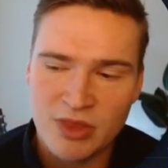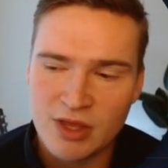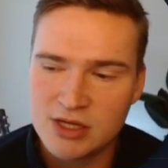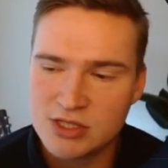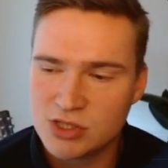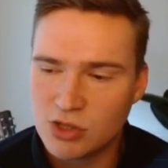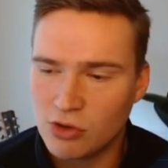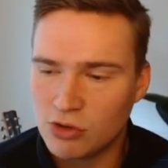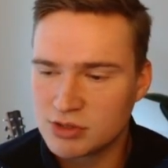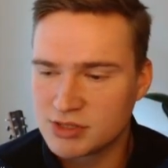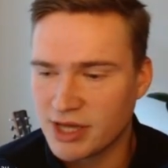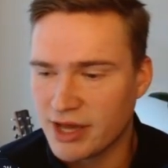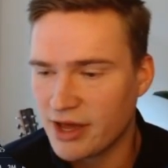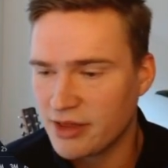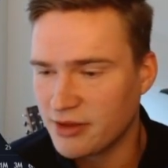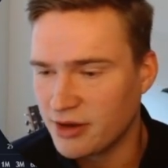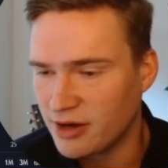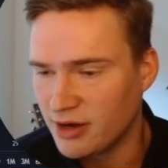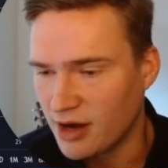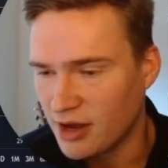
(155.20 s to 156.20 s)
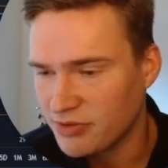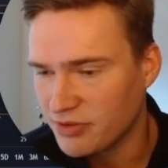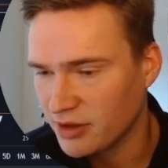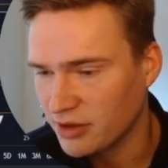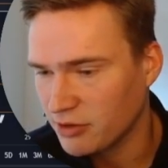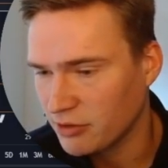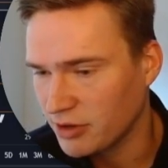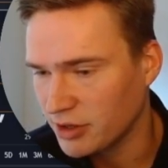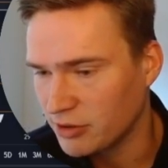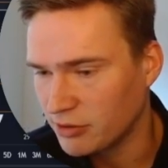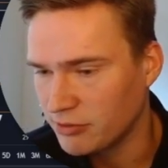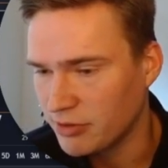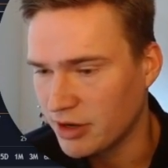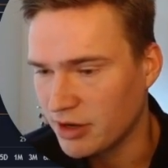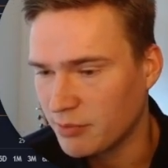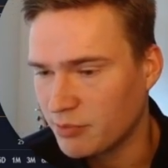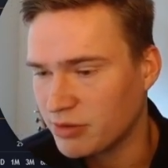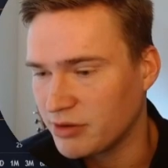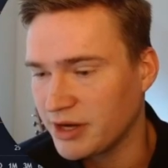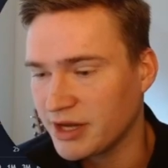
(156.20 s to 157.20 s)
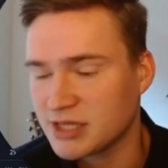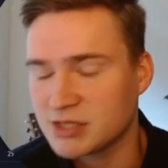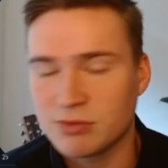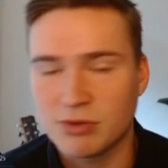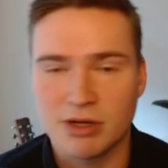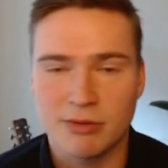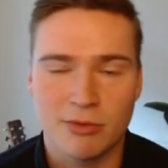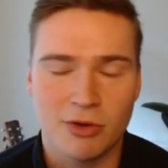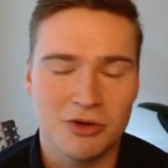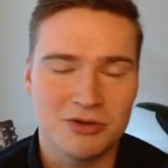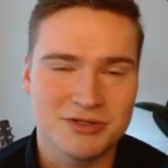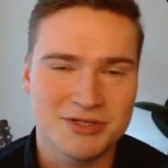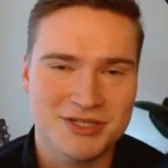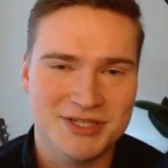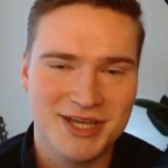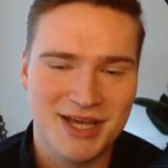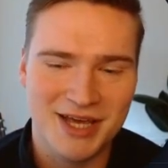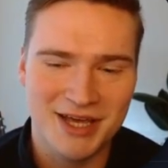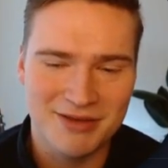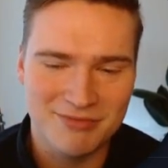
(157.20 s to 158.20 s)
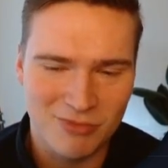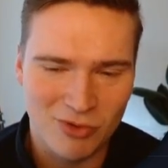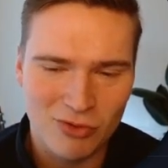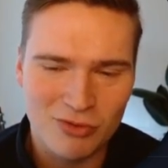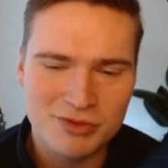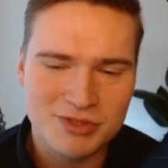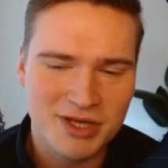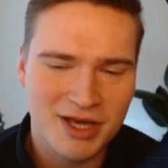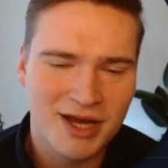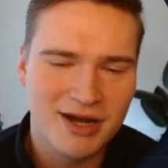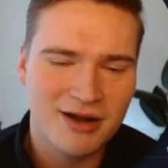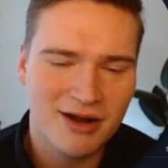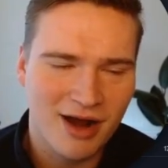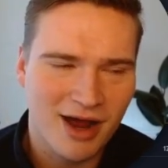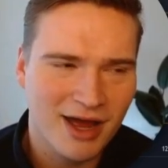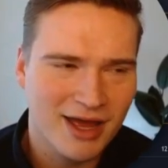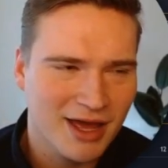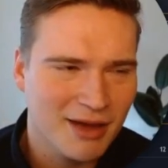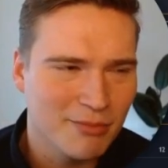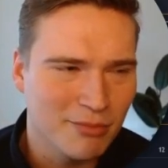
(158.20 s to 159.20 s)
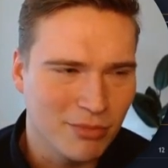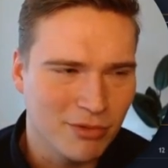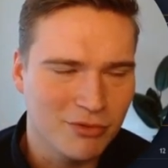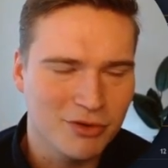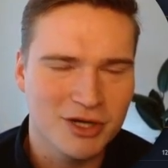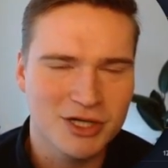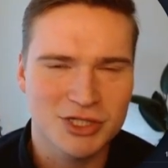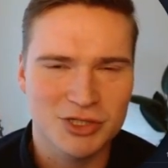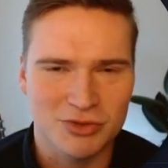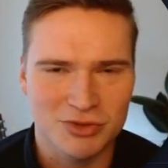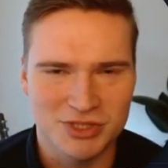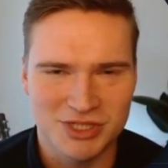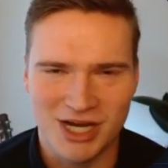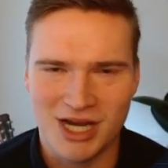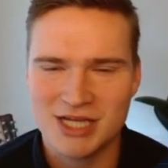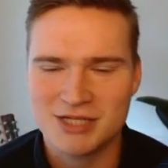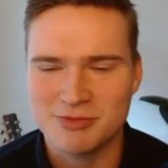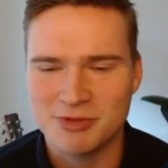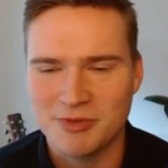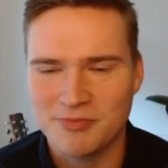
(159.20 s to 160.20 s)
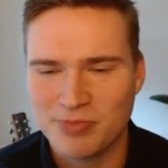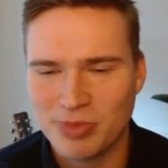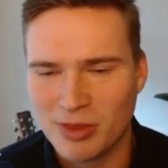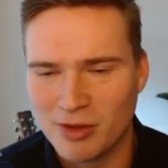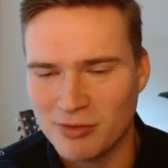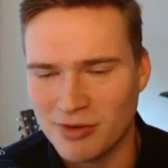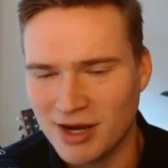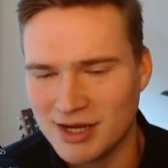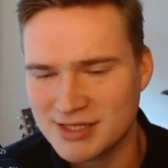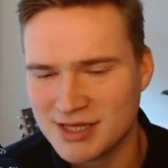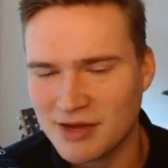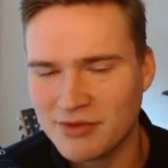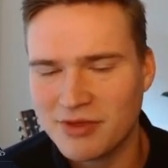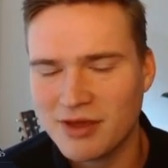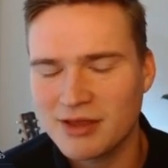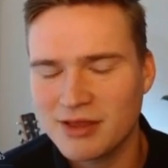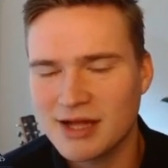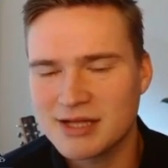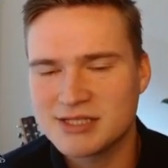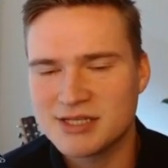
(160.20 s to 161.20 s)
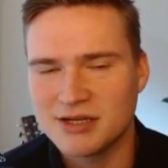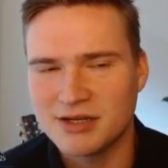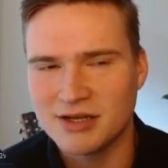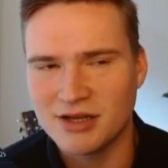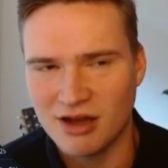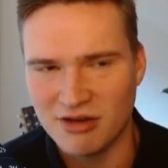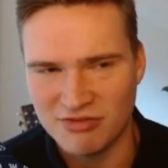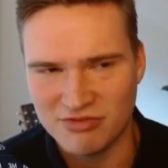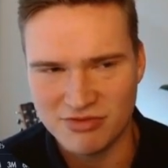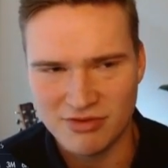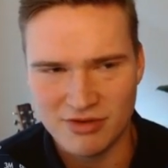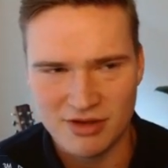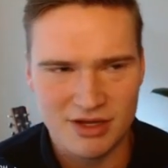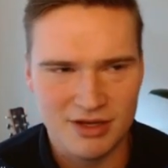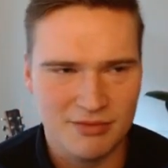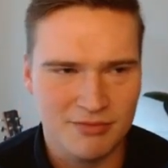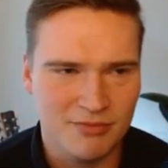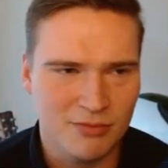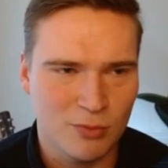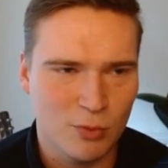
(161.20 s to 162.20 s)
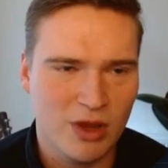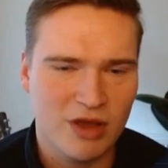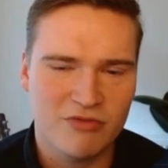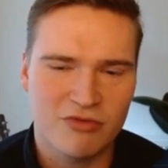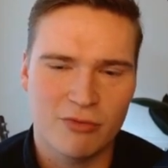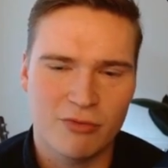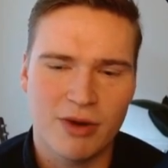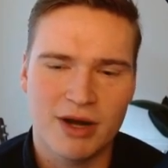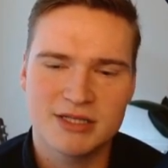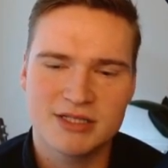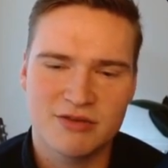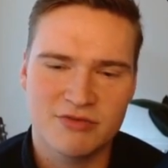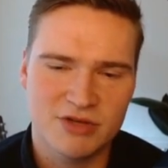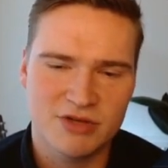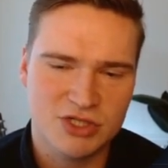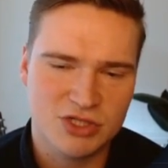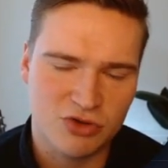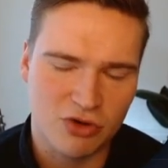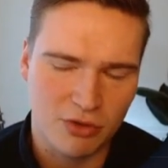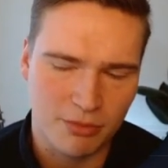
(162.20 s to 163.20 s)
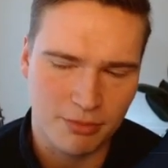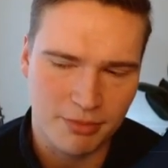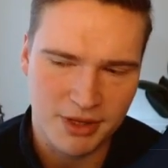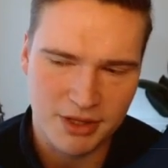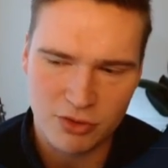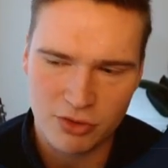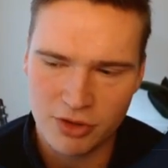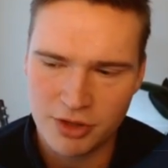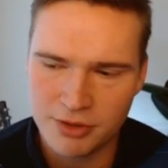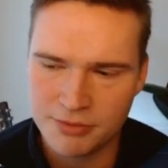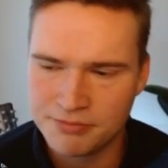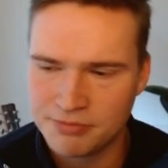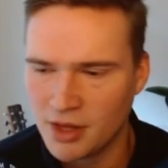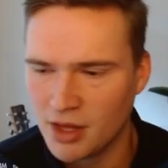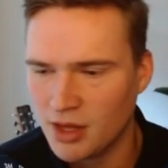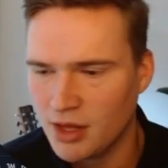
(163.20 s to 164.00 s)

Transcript: So altogether, I think you can already predict what I'm going to say. Altogether, I am bullish on Jasmy. All right, I think that's enough. Um, we have a relatively strong Bitcoin.